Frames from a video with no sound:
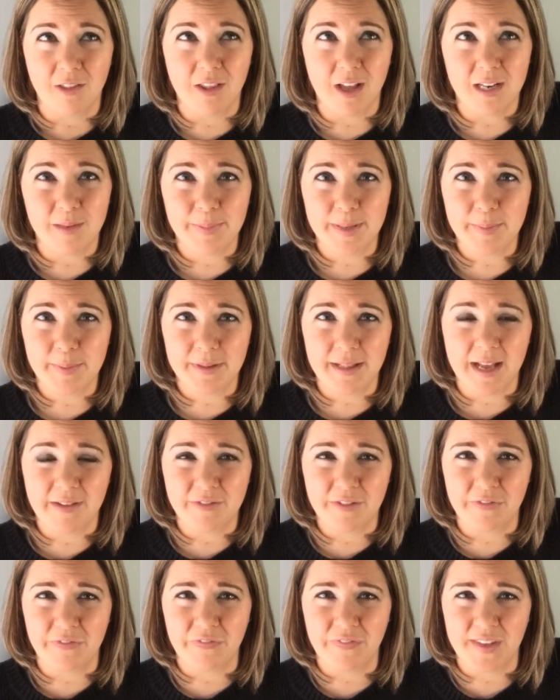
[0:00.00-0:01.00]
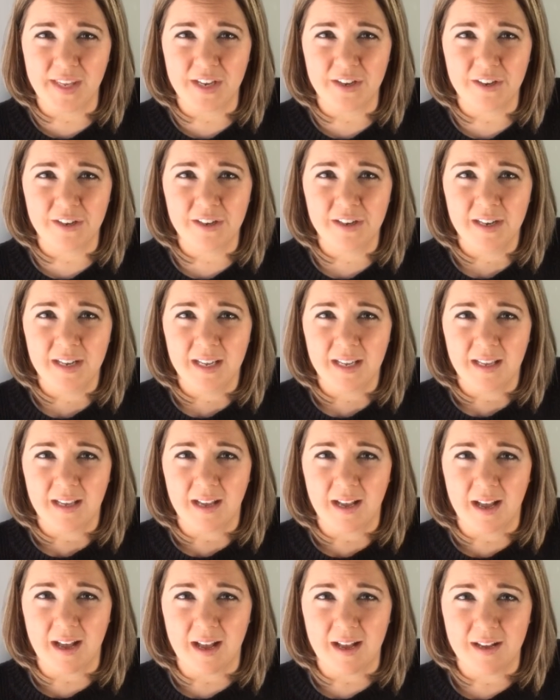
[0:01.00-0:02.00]
A lot of people have a fear
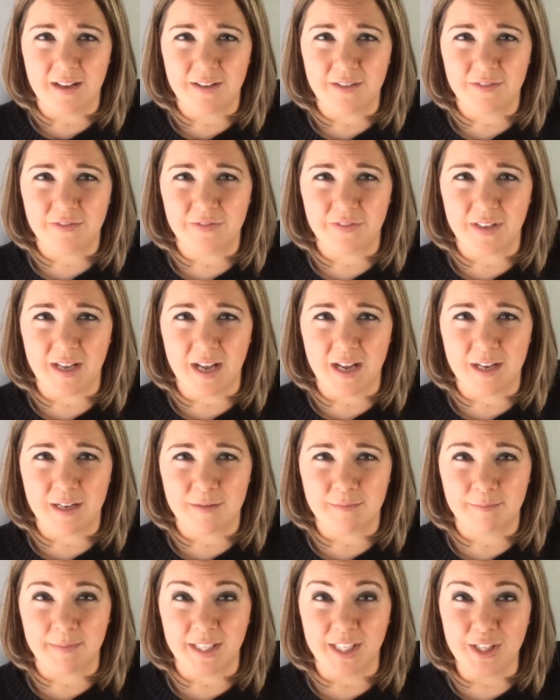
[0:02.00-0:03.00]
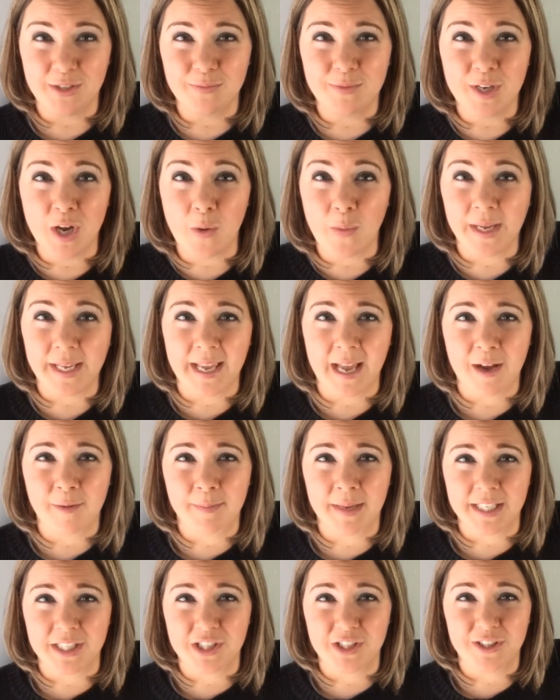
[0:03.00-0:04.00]
of you knowing how
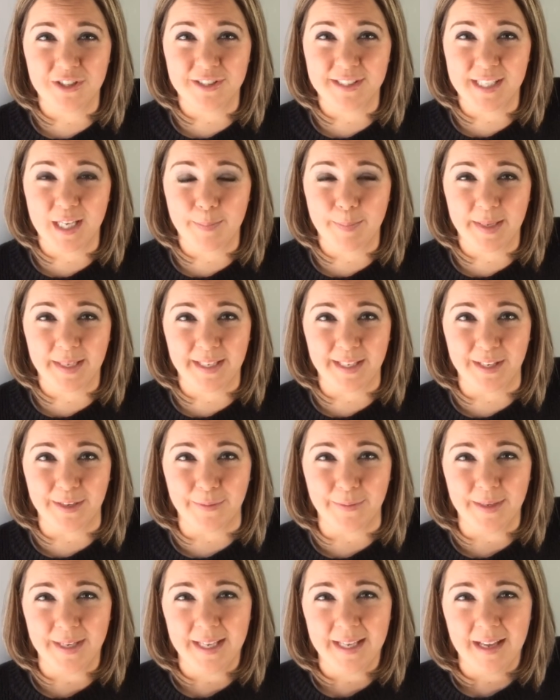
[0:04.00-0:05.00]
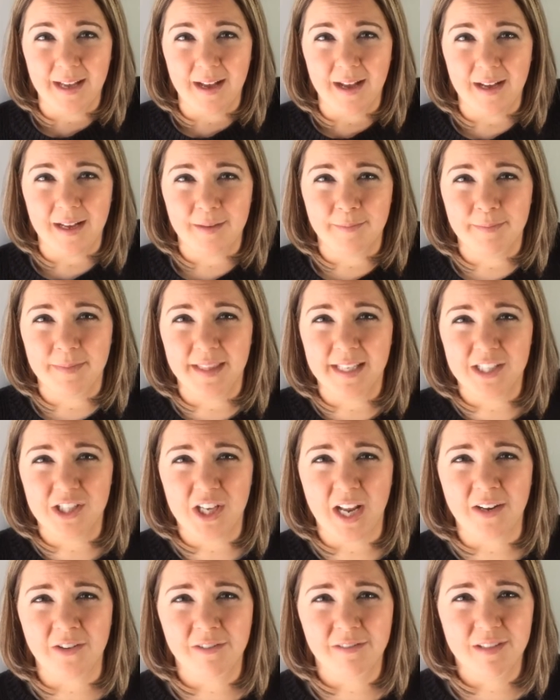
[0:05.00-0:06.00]
much they're tipping you. The
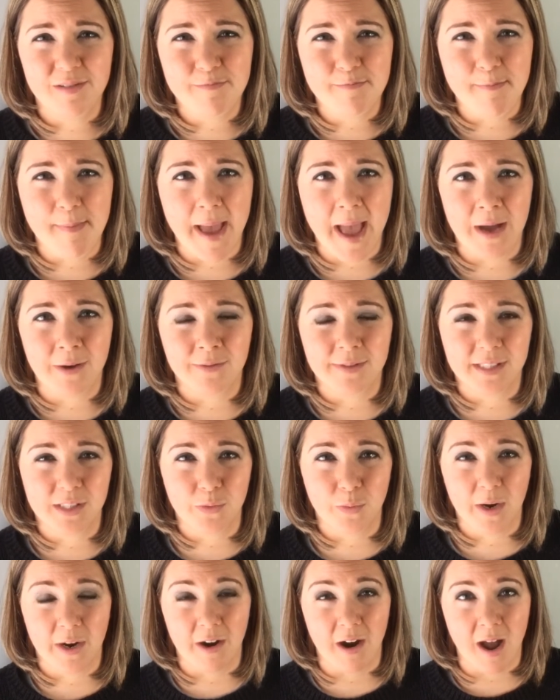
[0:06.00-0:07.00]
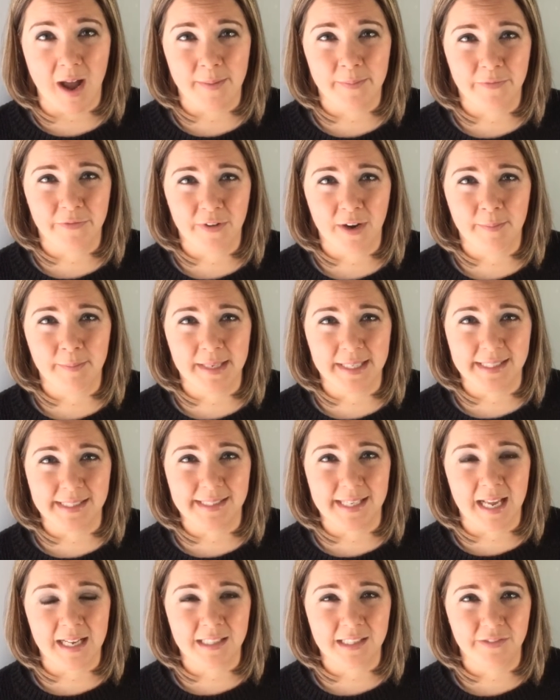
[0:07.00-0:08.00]
general amount where I'm from is
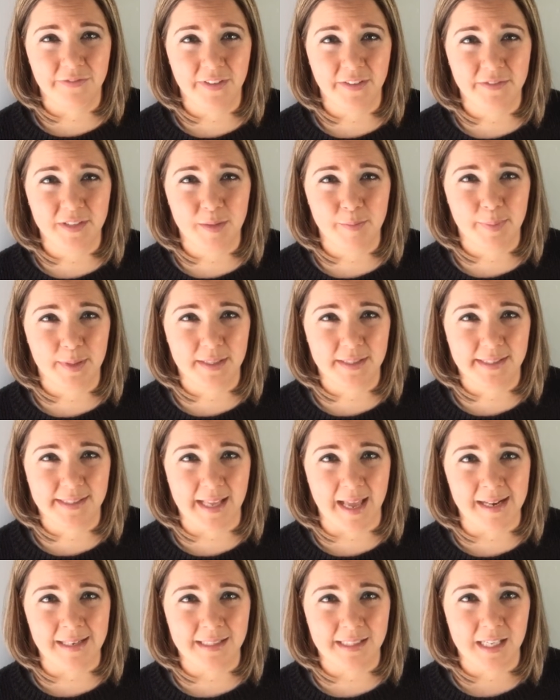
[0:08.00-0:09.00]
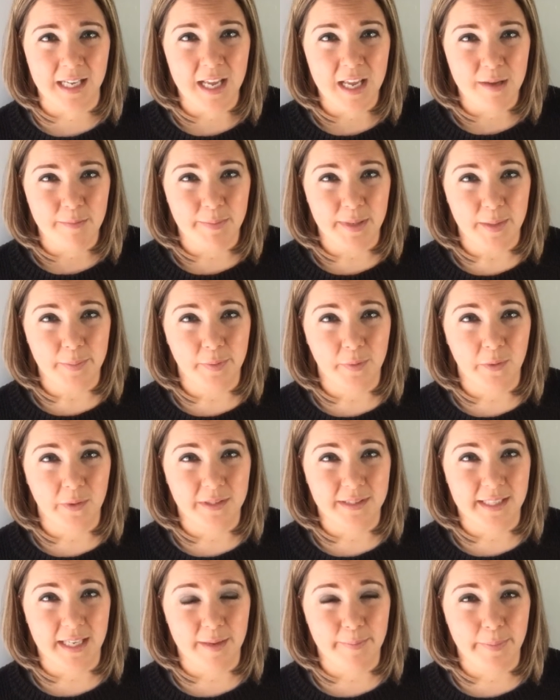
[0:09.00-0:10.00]
10 to 15%. People will
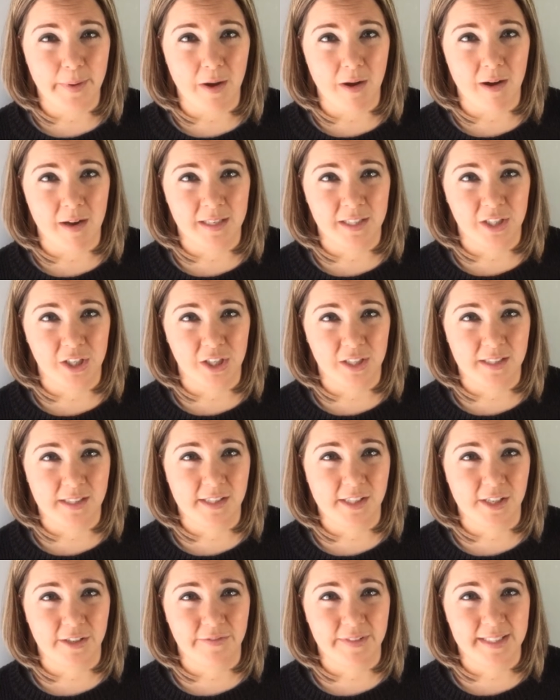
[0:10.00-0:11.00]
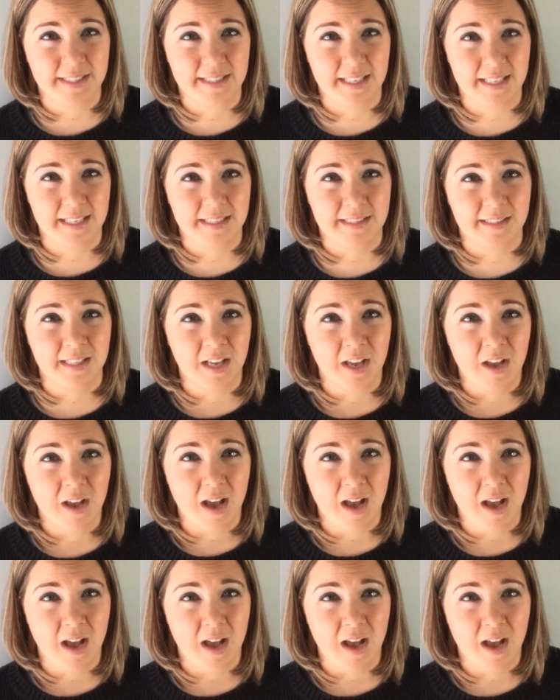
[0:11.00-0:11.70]
tip on good services.